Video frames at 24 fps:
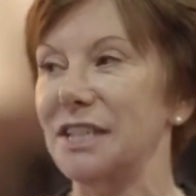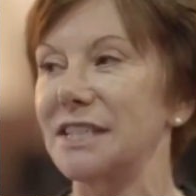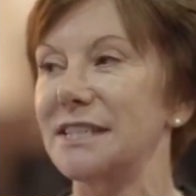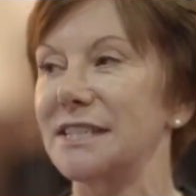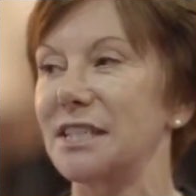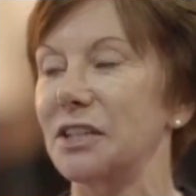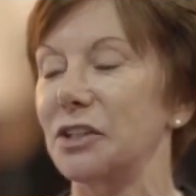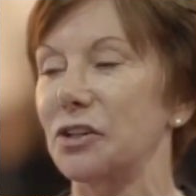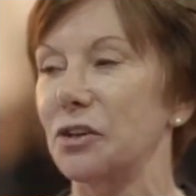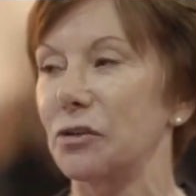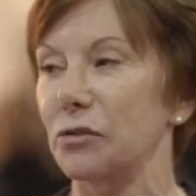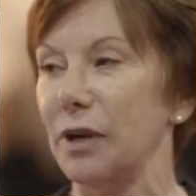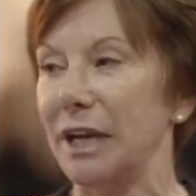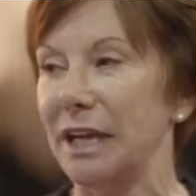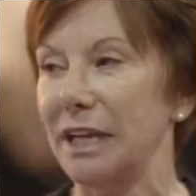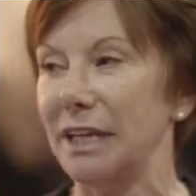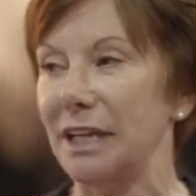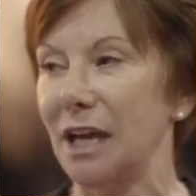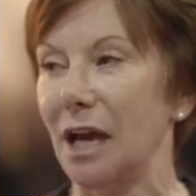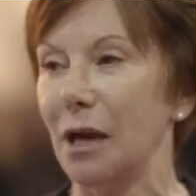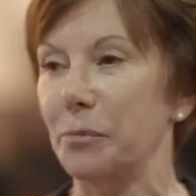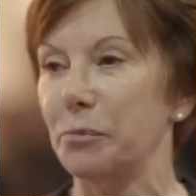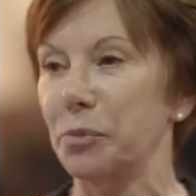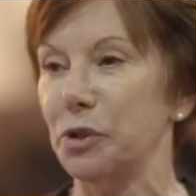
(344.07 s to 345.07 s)
is a
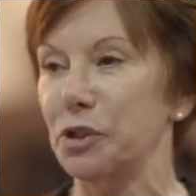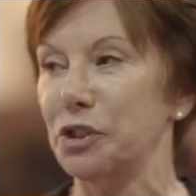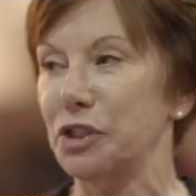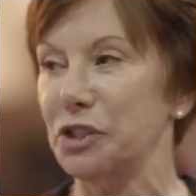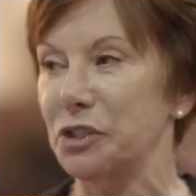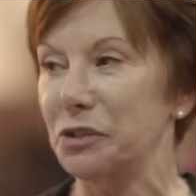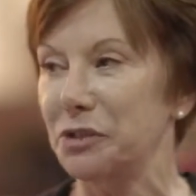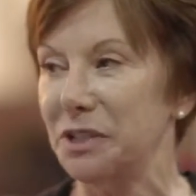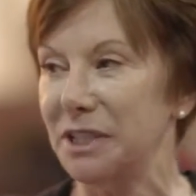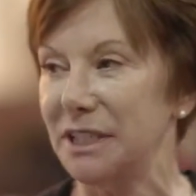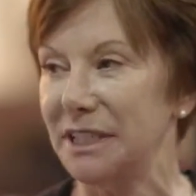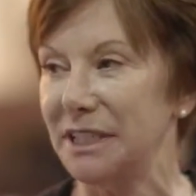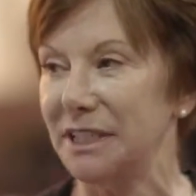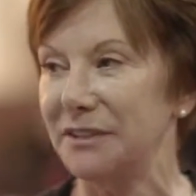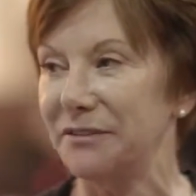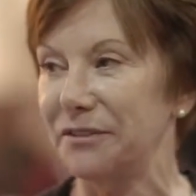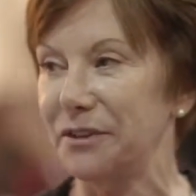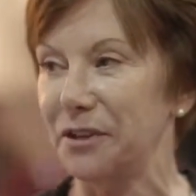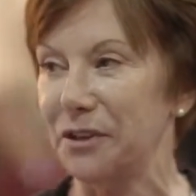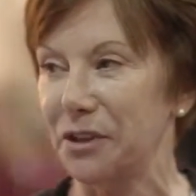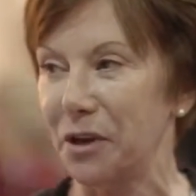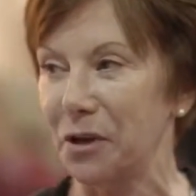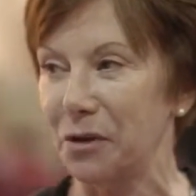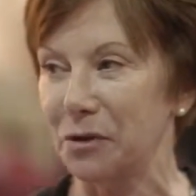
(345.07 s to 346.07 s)
great opportunity
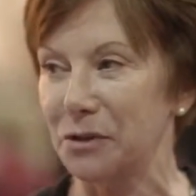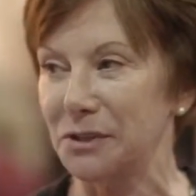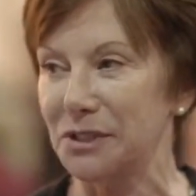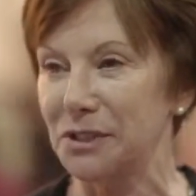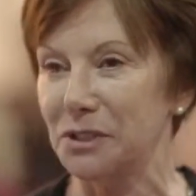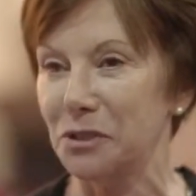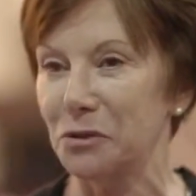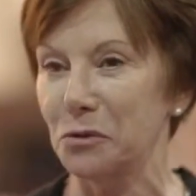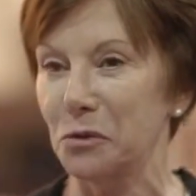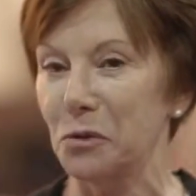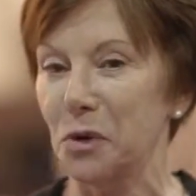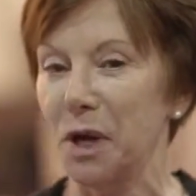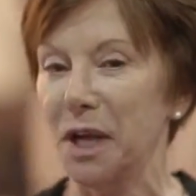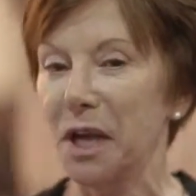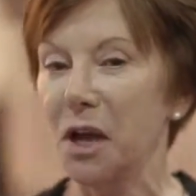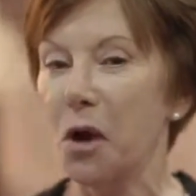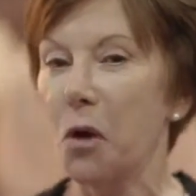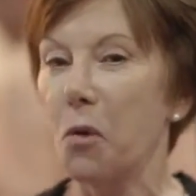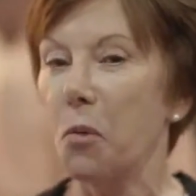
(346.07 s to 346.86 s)
for those who